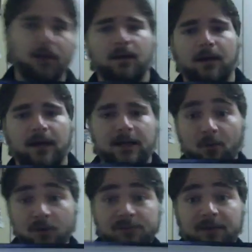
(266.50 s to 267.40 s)
and it
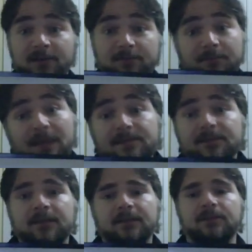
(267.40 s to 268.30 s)
corresponds
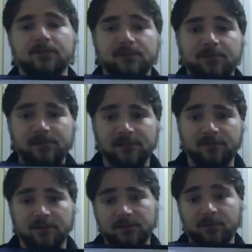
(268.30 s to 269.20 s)
basically to a
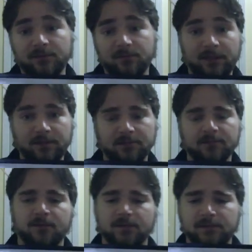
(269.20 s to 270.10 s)
specific sequence of bits.
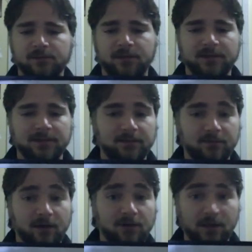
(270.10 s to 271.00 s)
So this gets translated in a
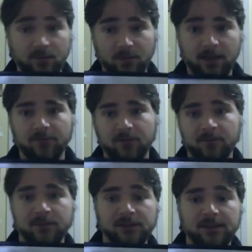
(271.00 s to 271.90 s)
very direct way for a
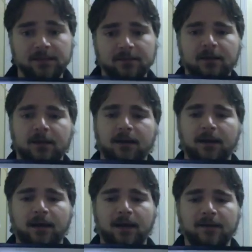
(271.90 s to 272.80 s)
machine.
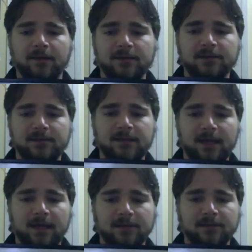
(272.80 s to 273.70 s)
And then these
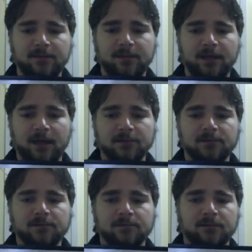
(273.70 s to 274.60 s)
EAX and
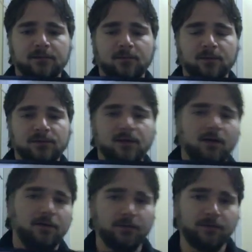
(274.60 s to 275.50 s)
EBX, what those
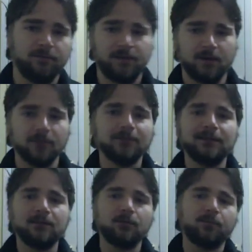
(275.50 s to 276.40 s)
are they're
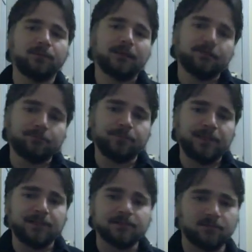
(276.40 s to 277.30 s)
little
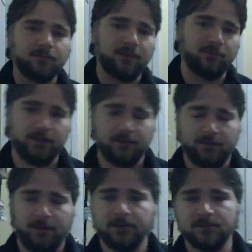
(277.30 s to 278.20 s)
pieces of memory,
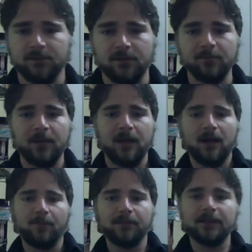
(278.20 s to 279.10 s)
kind of. So they're
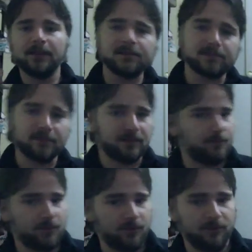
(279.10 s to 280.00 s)
a place in the
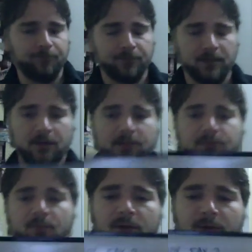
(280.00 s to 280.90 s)
computer.
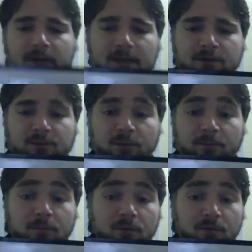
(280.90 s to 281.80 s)
So what we're doing here is we're
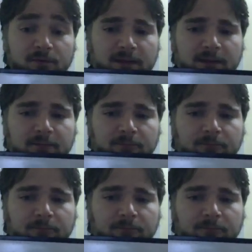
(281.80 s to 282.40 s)
moving